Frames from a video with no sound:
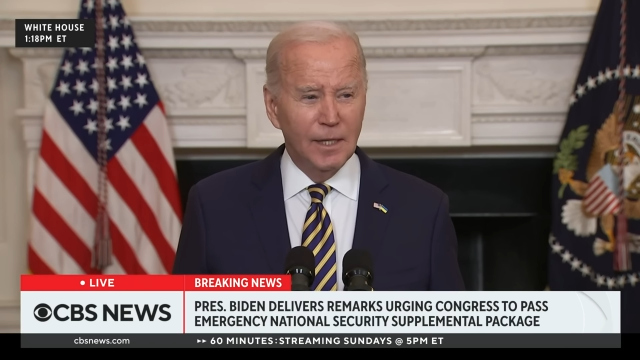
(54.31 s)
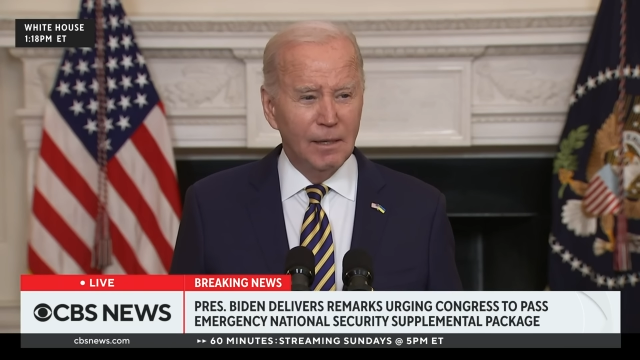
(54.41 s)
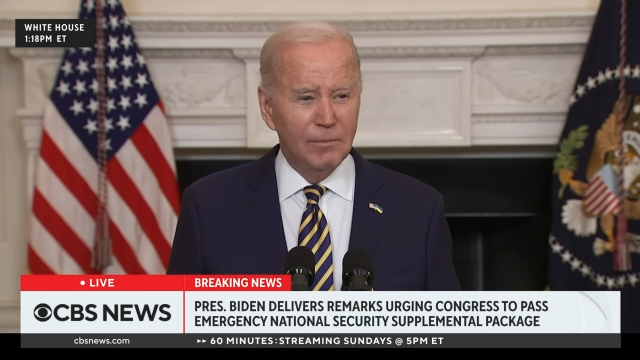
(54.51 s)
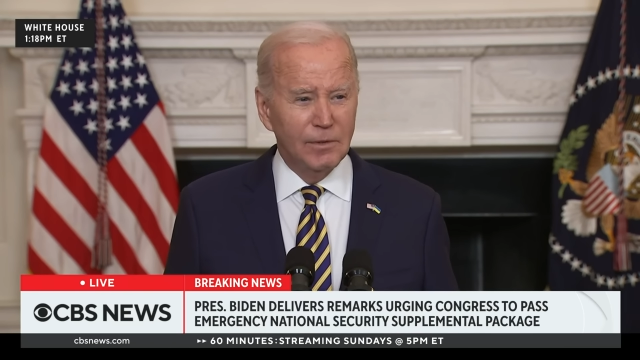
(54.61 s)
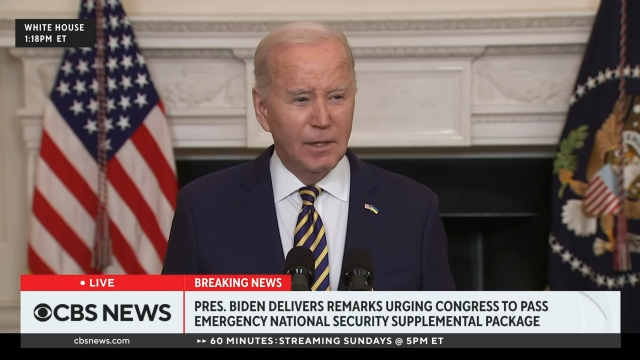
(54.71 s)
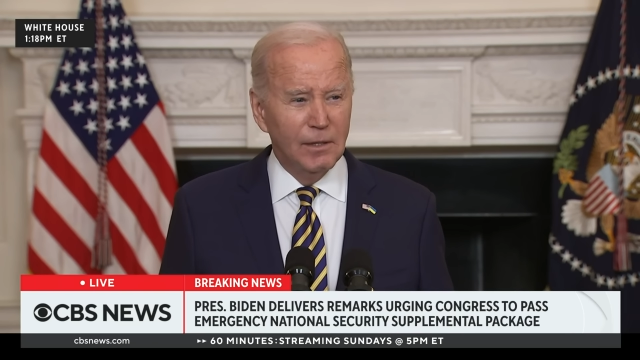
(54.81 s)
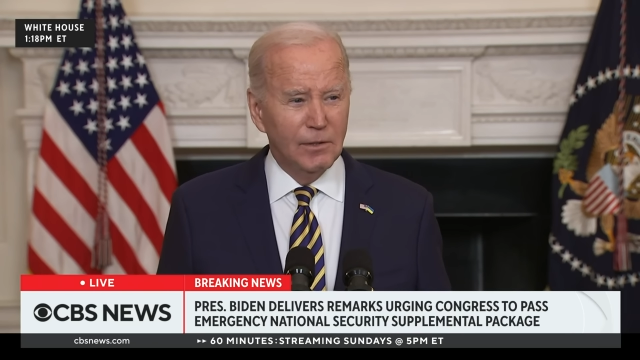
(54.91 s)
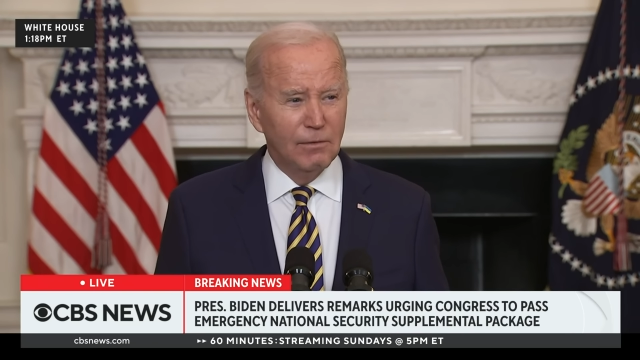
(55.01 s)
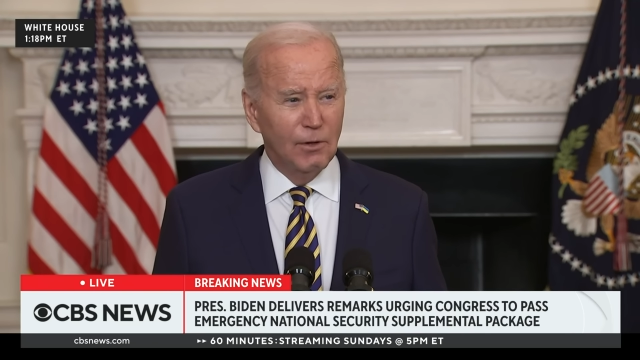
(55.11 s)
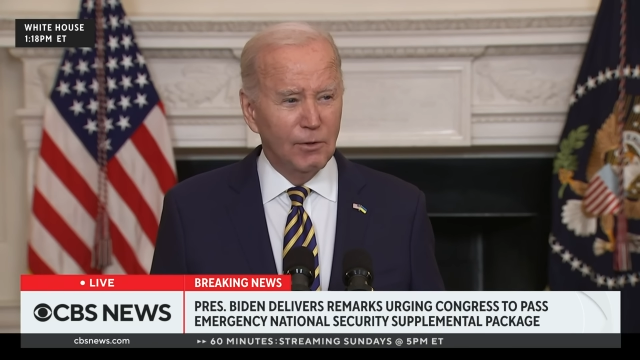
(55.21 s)
them
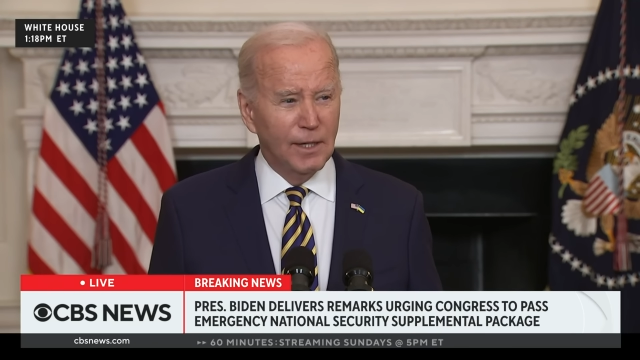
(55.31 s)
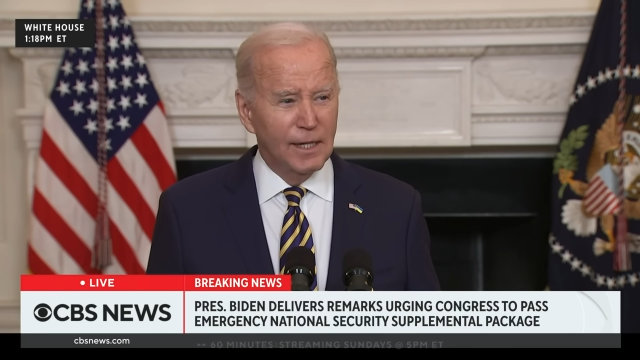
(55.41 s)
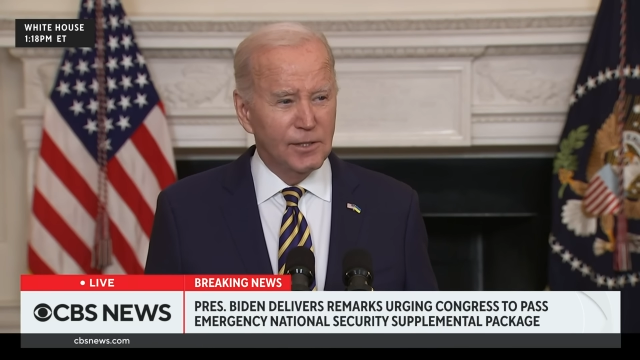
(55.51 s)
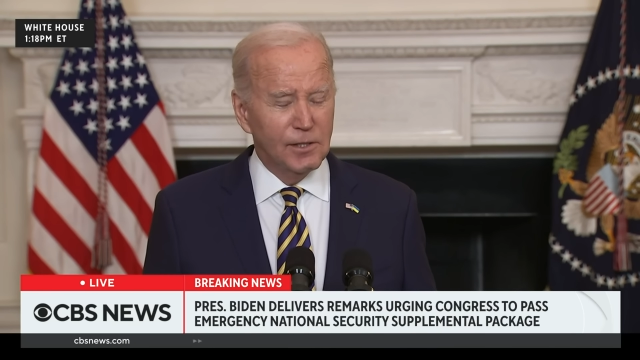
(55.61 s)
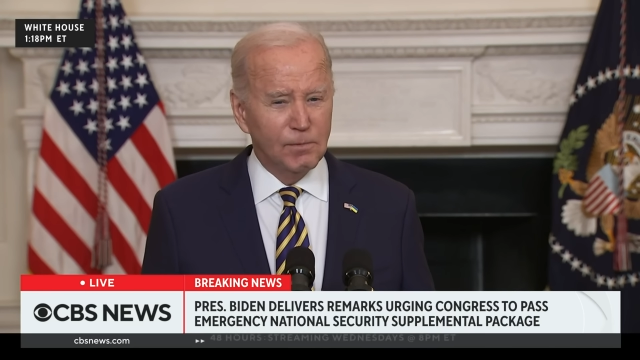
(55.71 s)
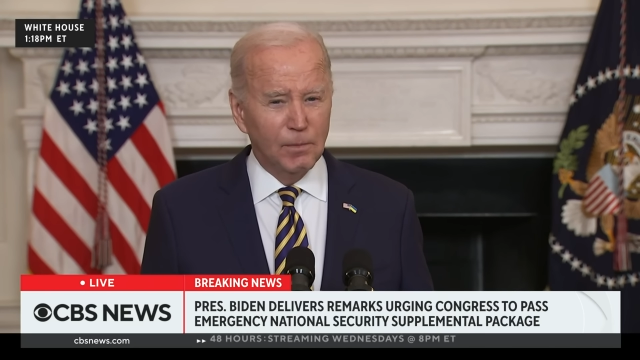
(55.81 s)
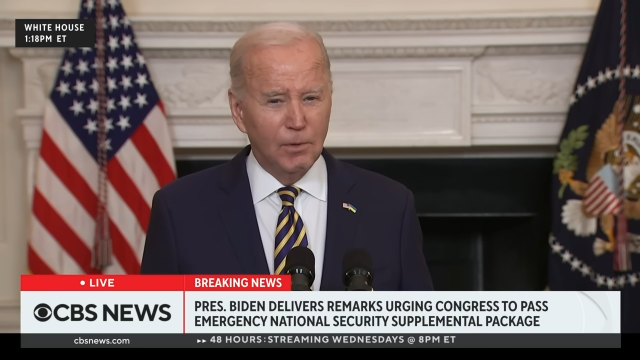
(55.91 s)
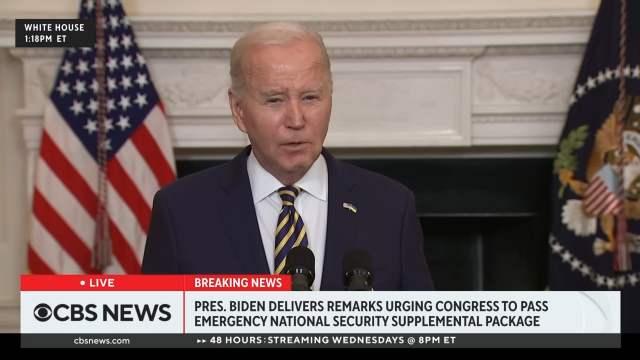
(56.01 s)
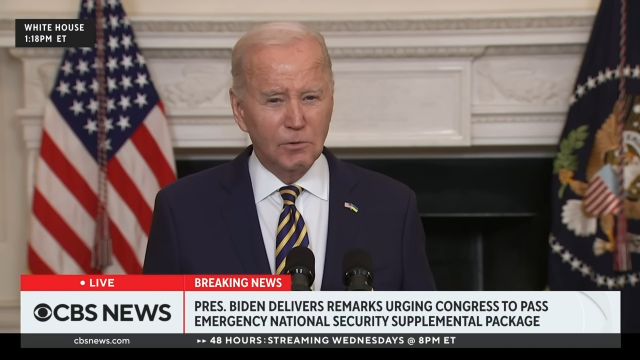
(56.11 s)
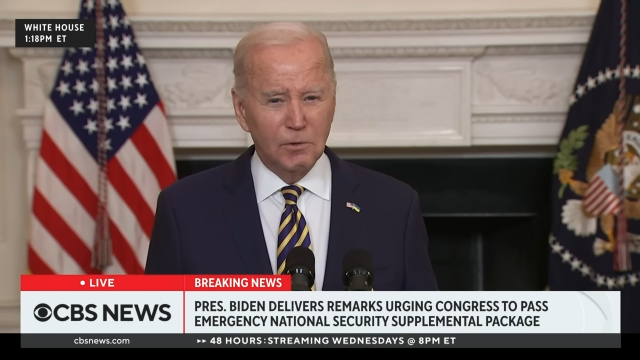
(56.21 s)
to vote against this
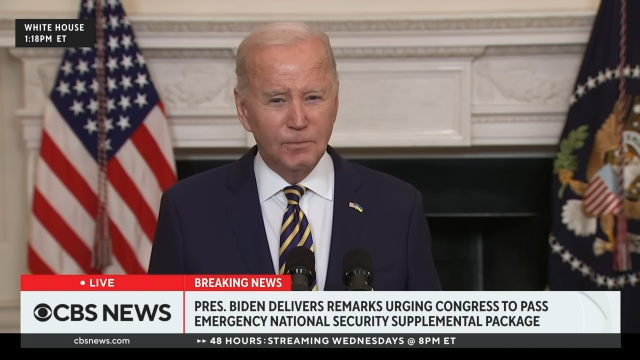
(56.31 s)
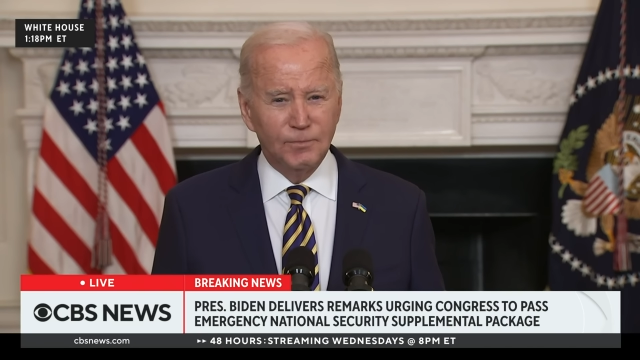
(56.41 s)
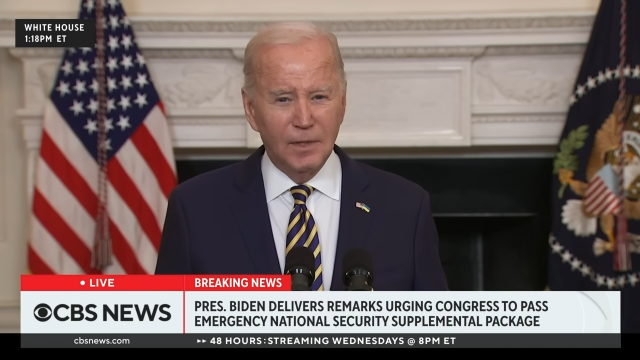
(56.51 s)
proposal.